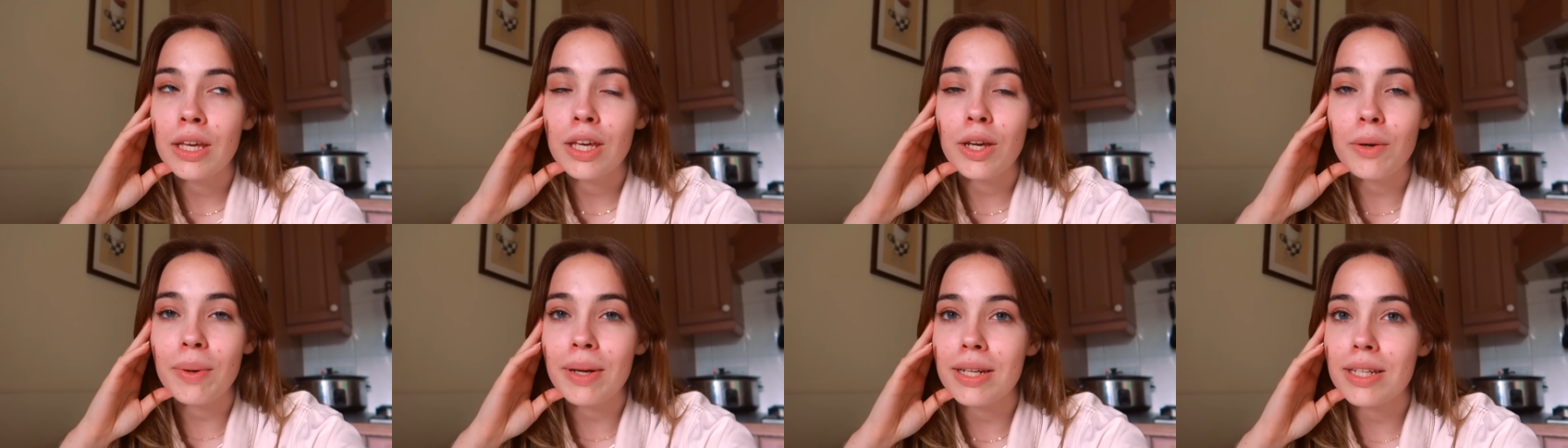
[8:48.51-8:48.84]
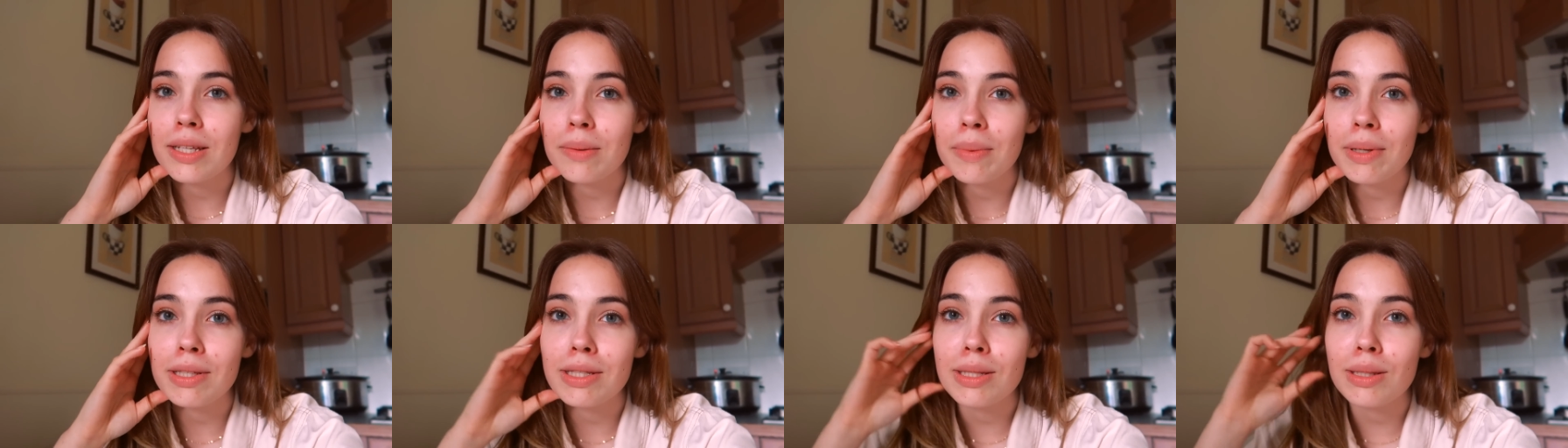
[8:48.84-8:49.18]
who
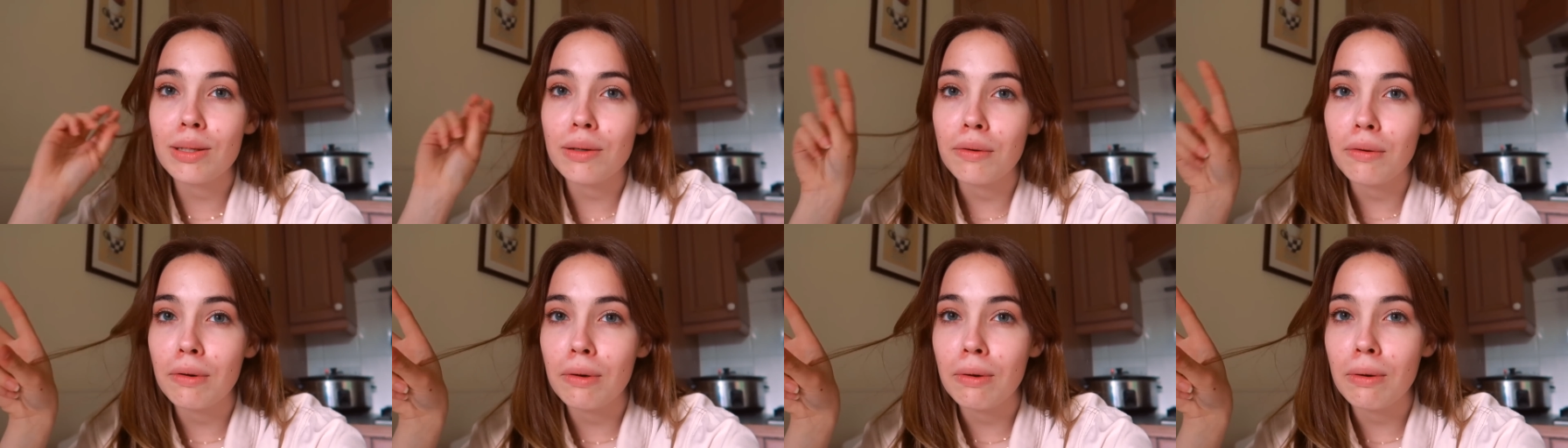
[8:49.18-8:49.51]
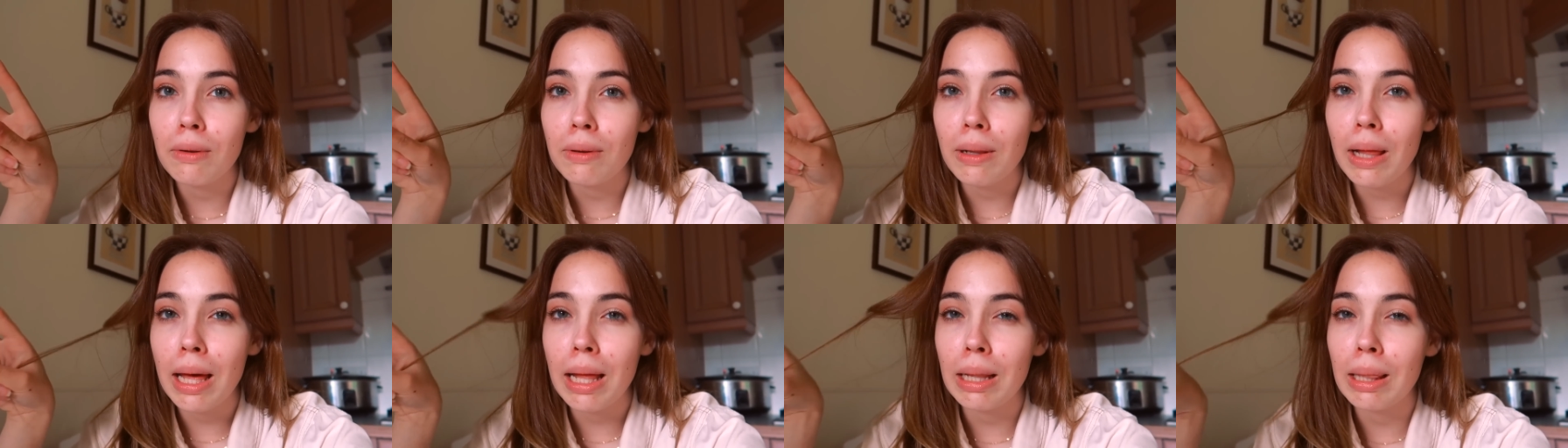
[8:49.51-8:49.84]
went to my
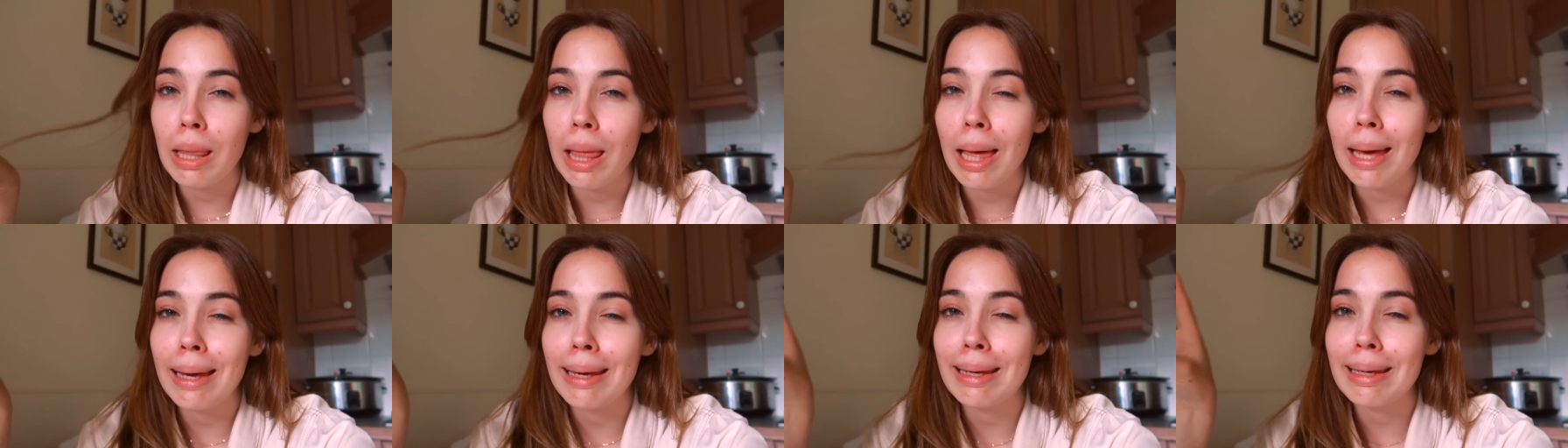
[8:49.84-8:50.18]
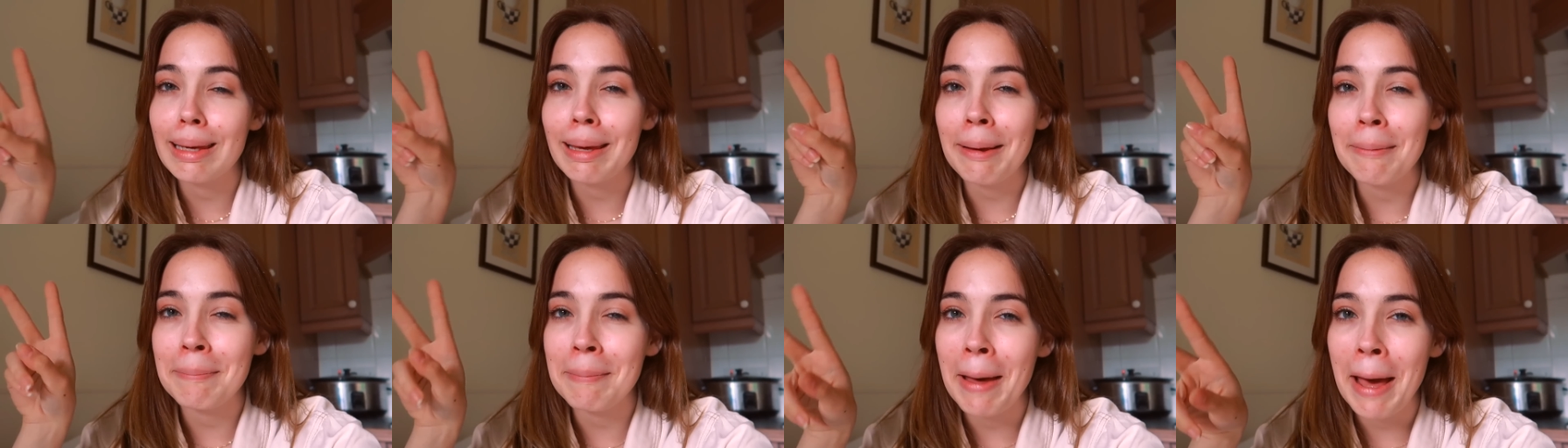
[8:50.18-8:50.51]
school and
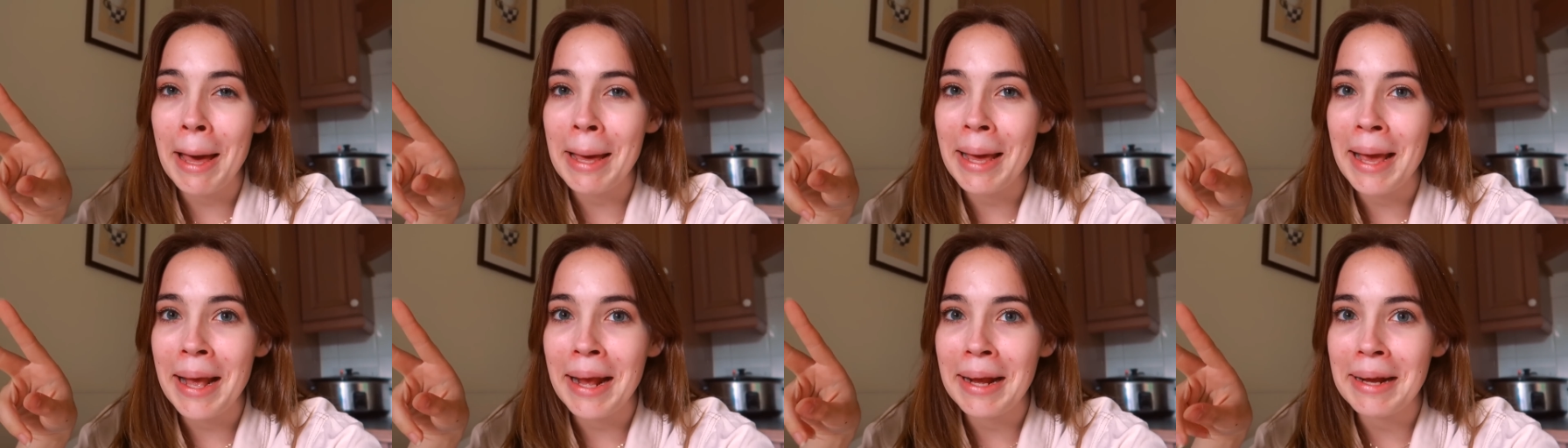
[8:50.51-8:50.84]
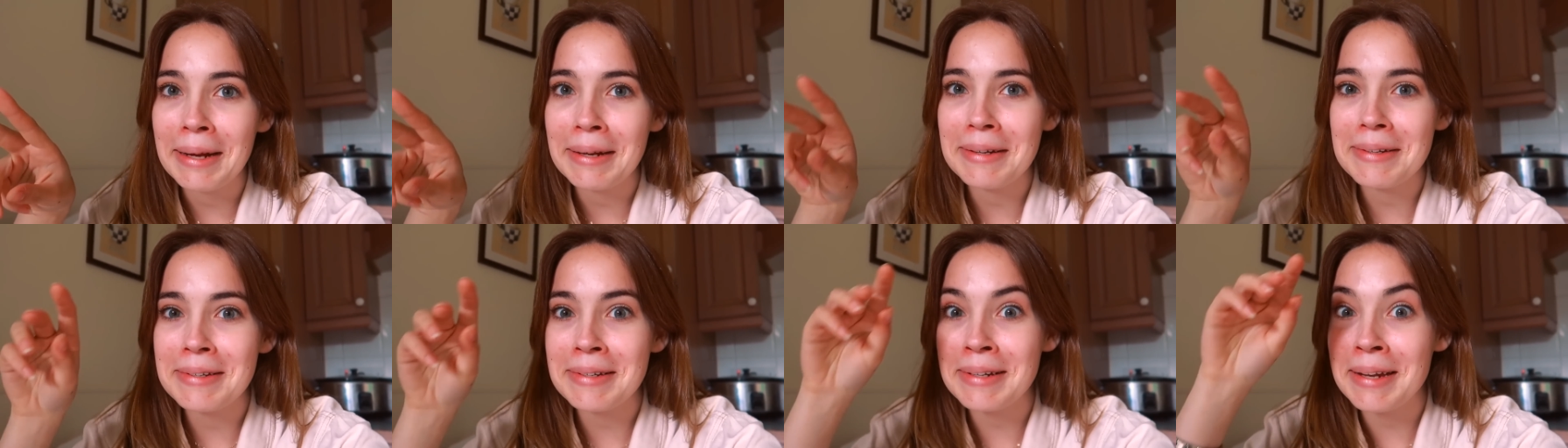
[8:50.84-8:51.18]
like are my
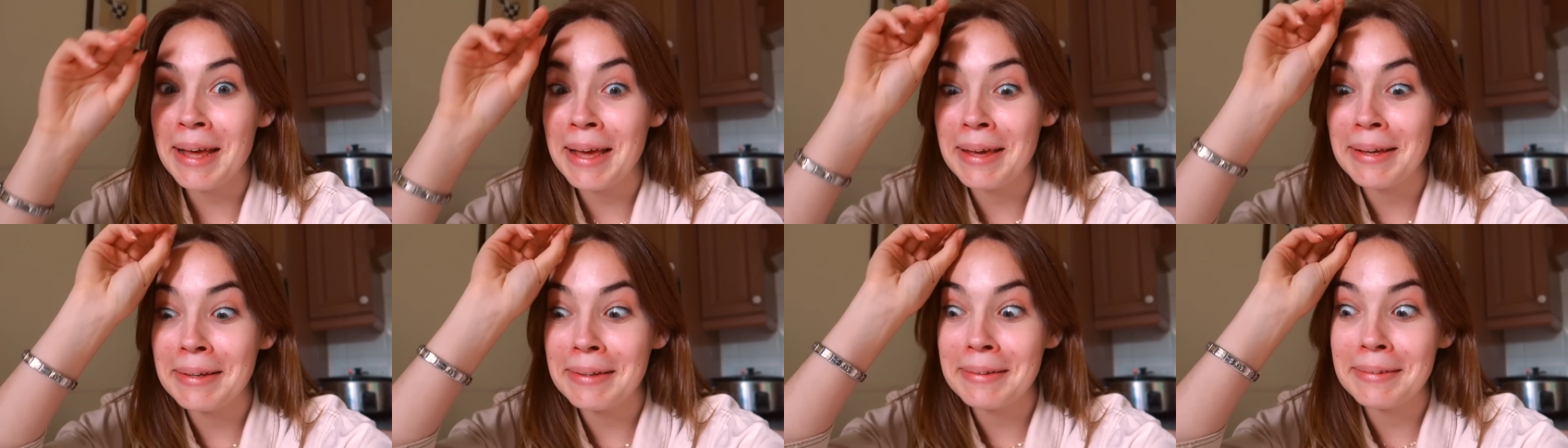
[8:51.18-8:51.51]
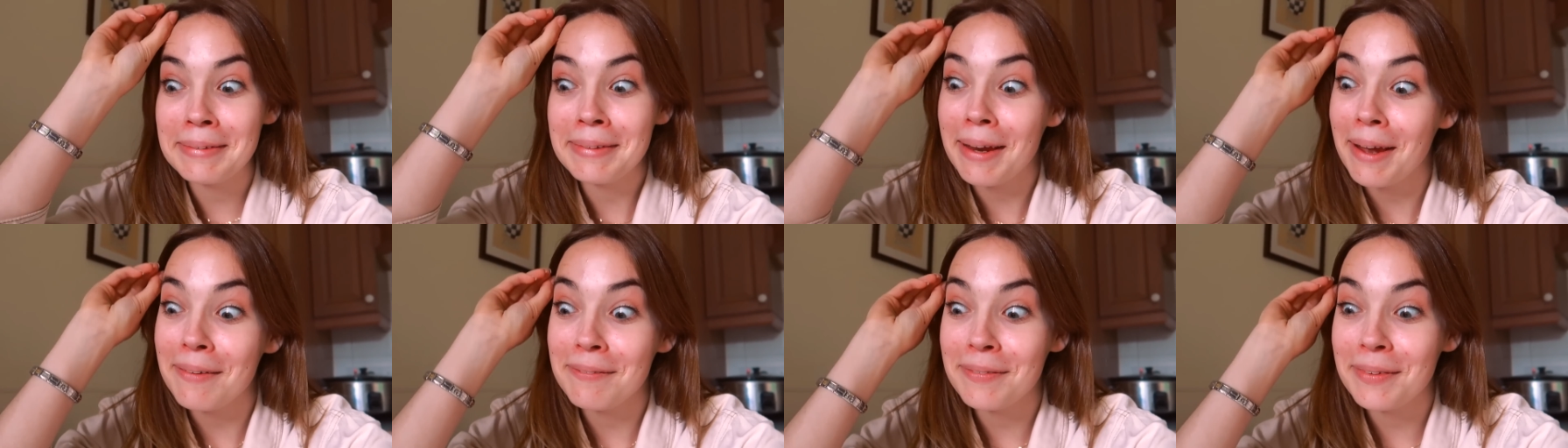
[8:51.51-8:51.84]
age, and I
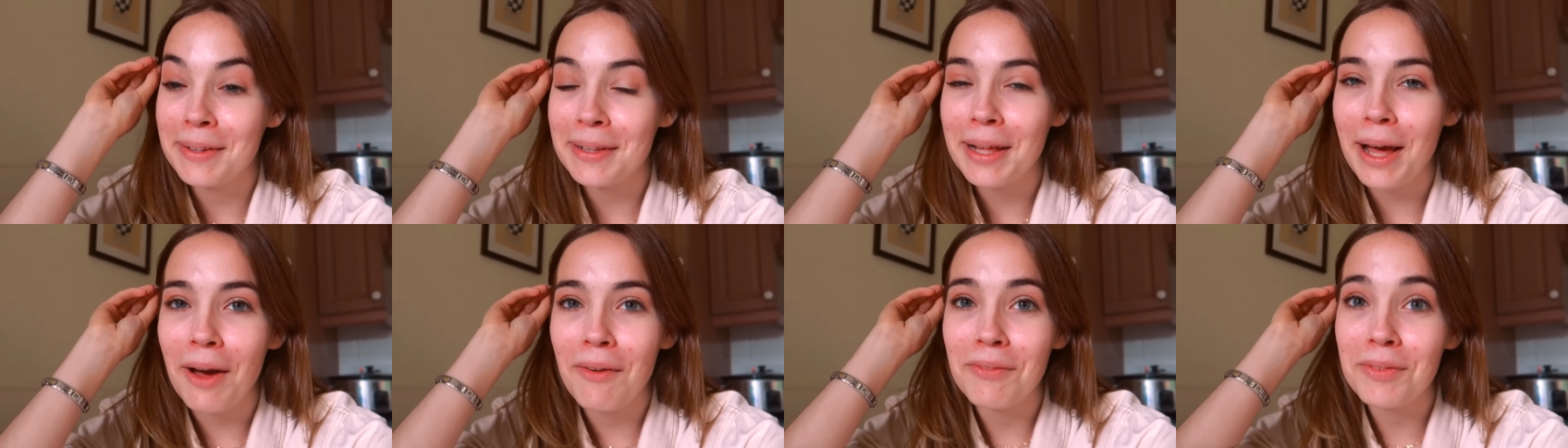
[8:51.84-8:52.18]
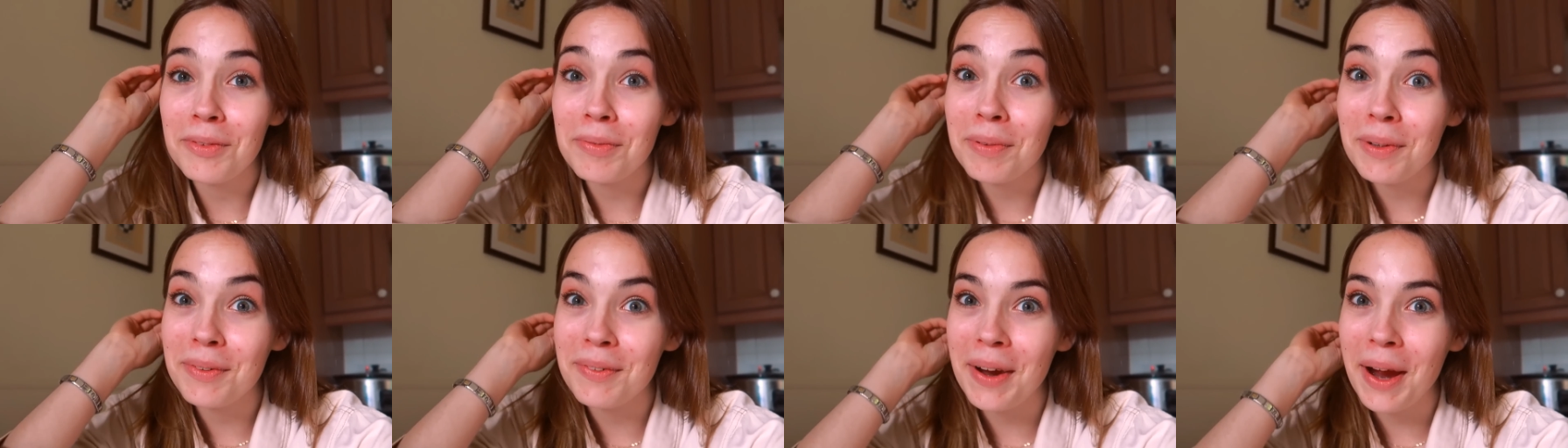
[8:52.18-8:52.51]
don't feel
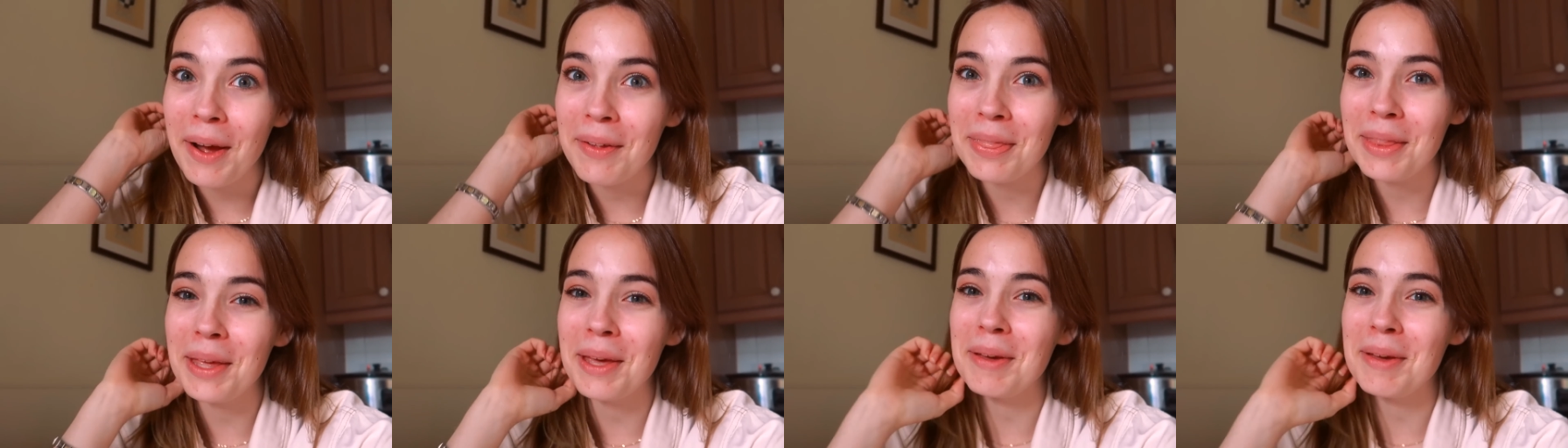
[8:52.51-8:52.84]
comfortable around